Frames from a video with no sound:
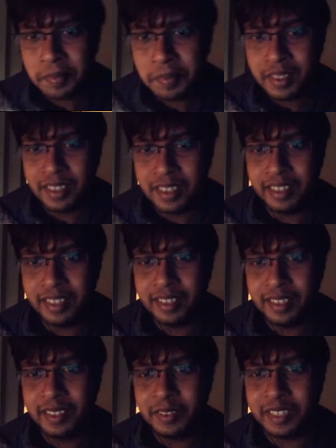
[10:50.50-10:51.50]
and then
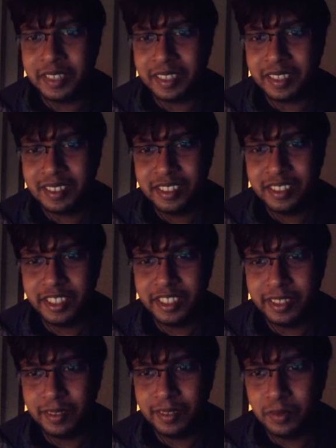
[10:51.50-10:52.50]
you see it.
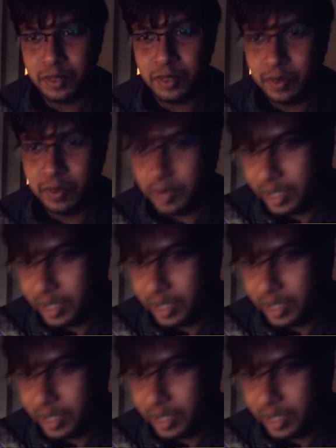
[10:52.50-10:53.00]
I